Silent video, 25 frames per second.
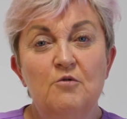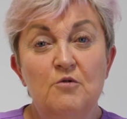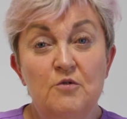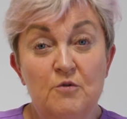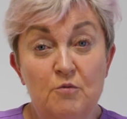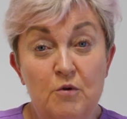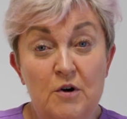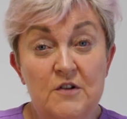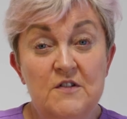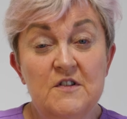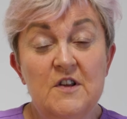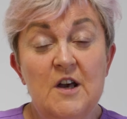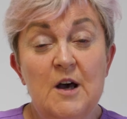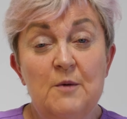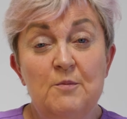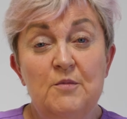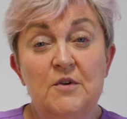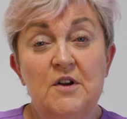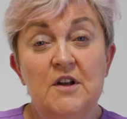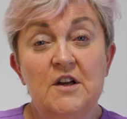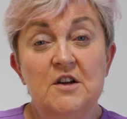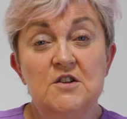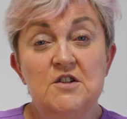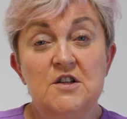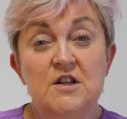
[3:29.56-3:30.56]
what's
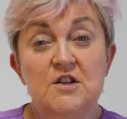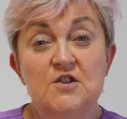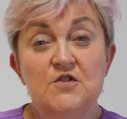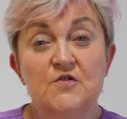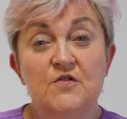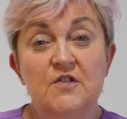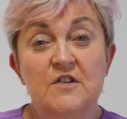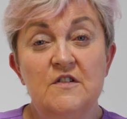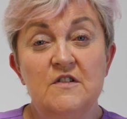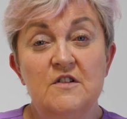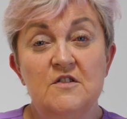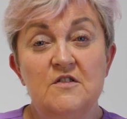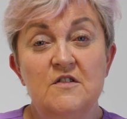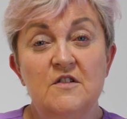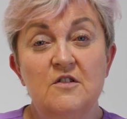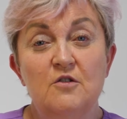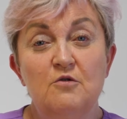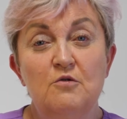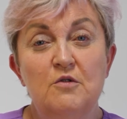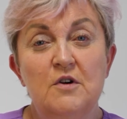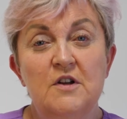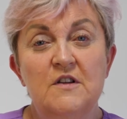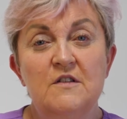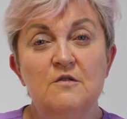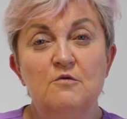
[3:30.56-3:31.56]
happening at each visit.
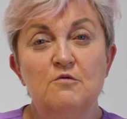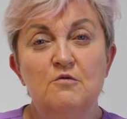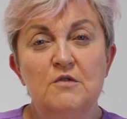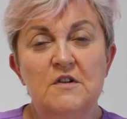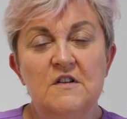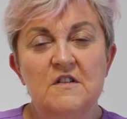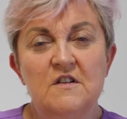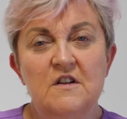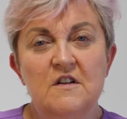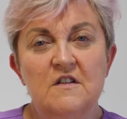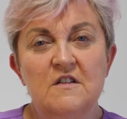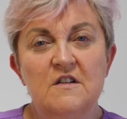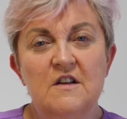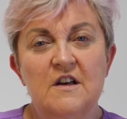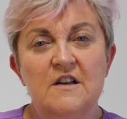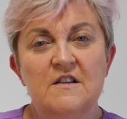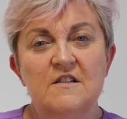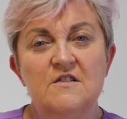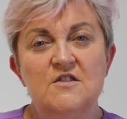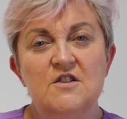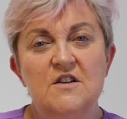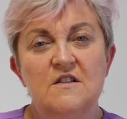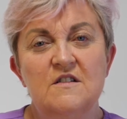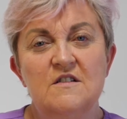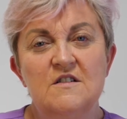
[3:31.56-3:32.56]
So it's risk
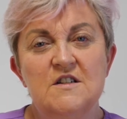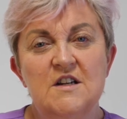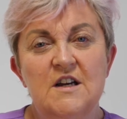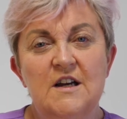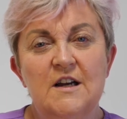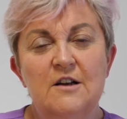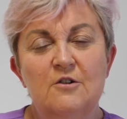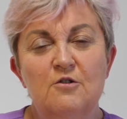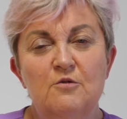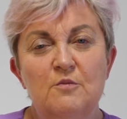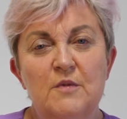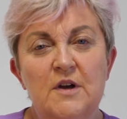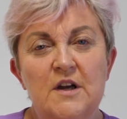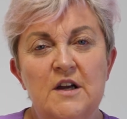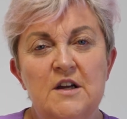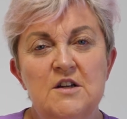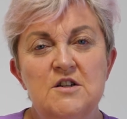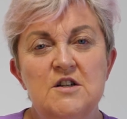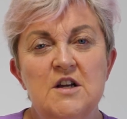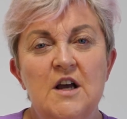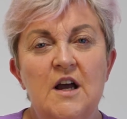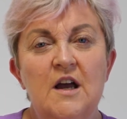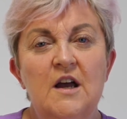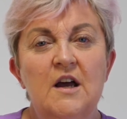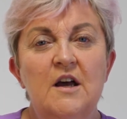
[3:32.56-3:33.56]
assessed, it's tailor-made.
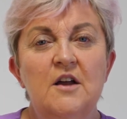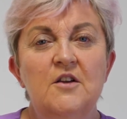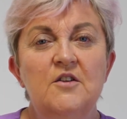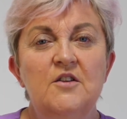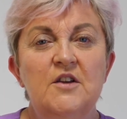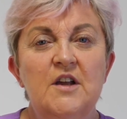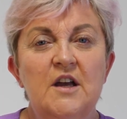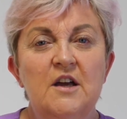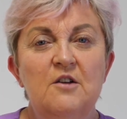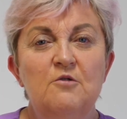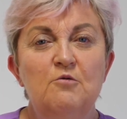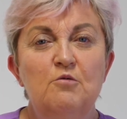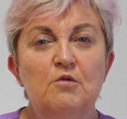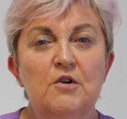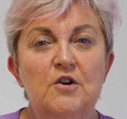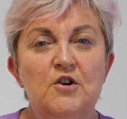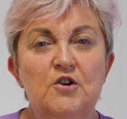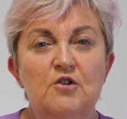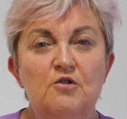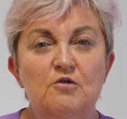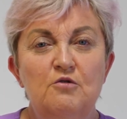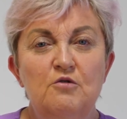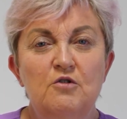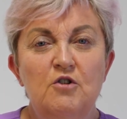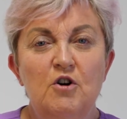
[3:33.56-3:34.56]
Then when
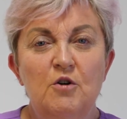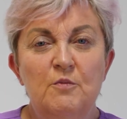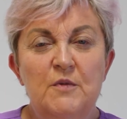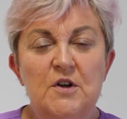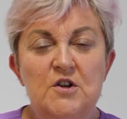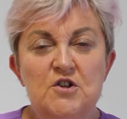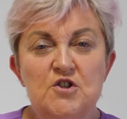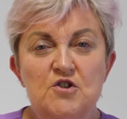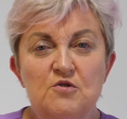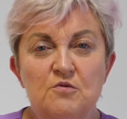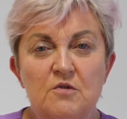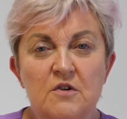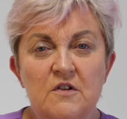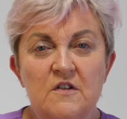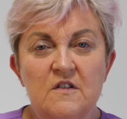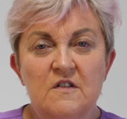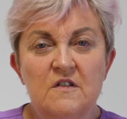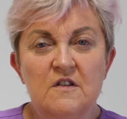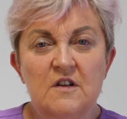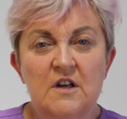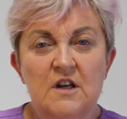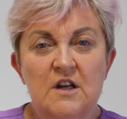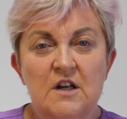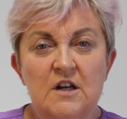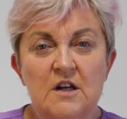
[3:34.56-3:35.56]
you come into us
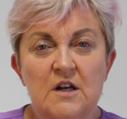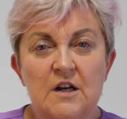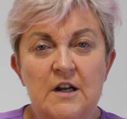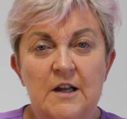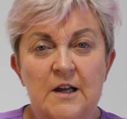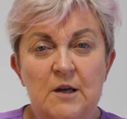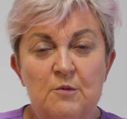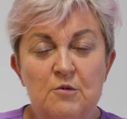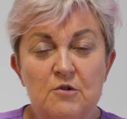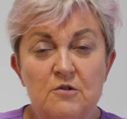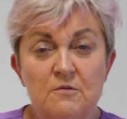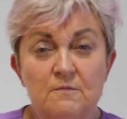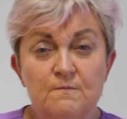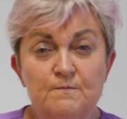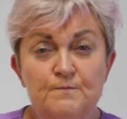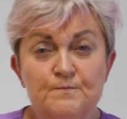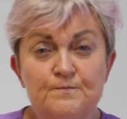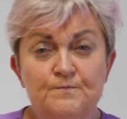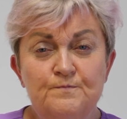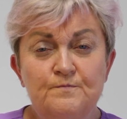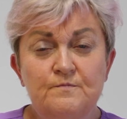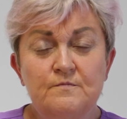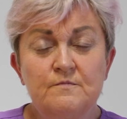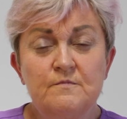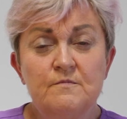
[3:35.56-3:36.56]
in labour,
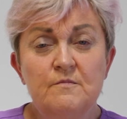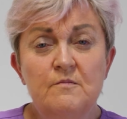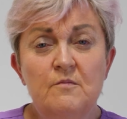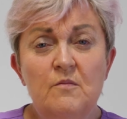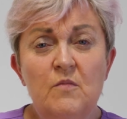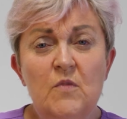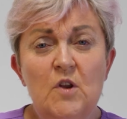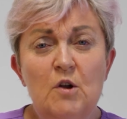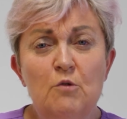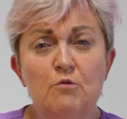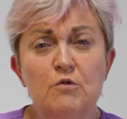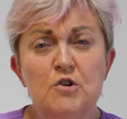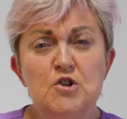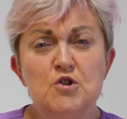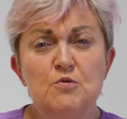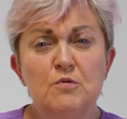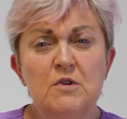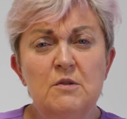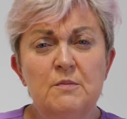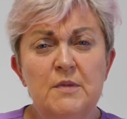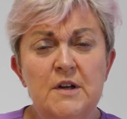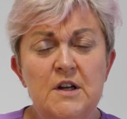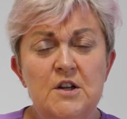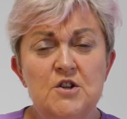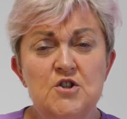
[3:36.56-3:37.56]
which will
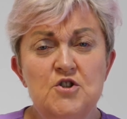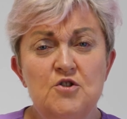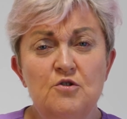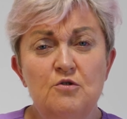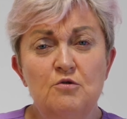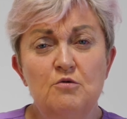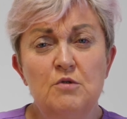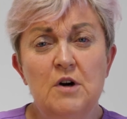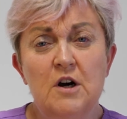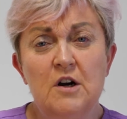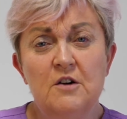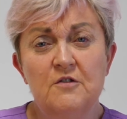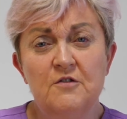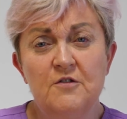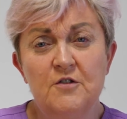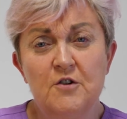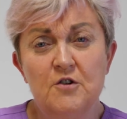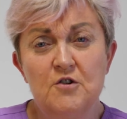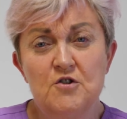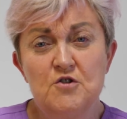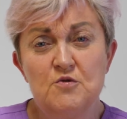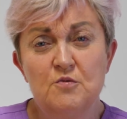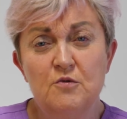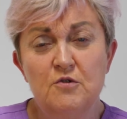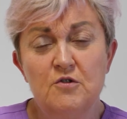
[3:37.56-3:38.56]
be to
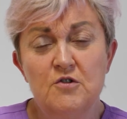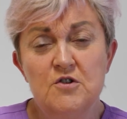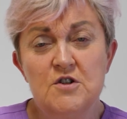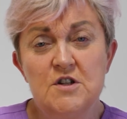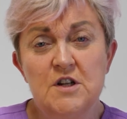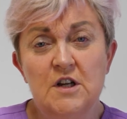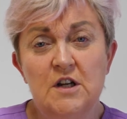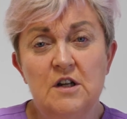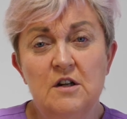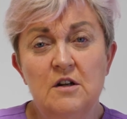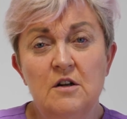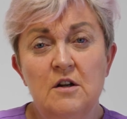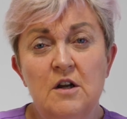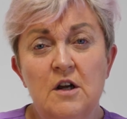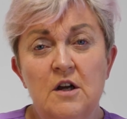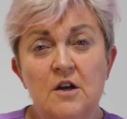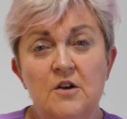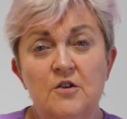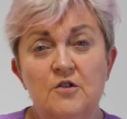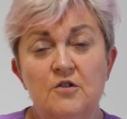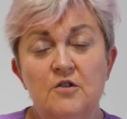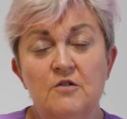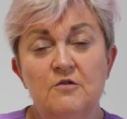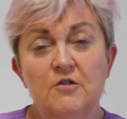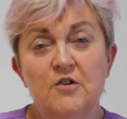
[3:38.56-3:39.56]
Ardfert ward in
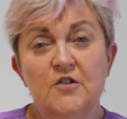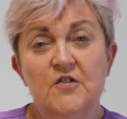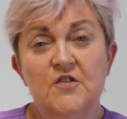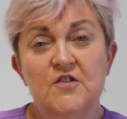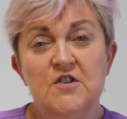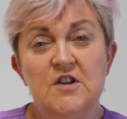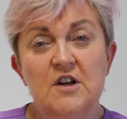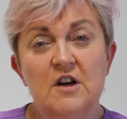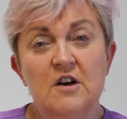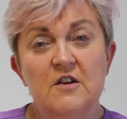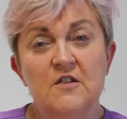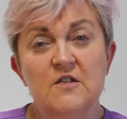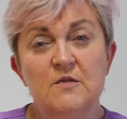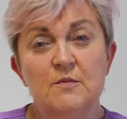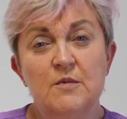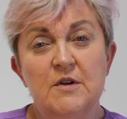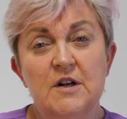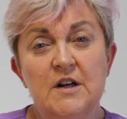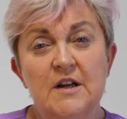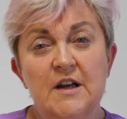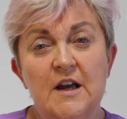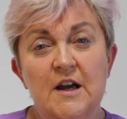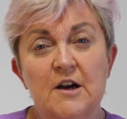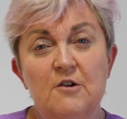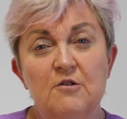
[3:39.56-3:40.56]
University Hospital
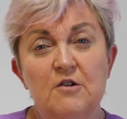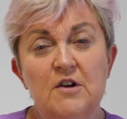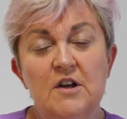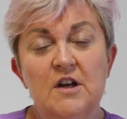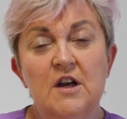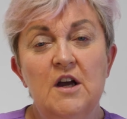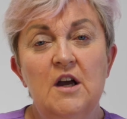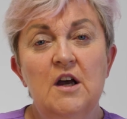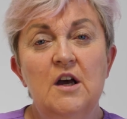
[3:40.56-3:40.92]
Kerry,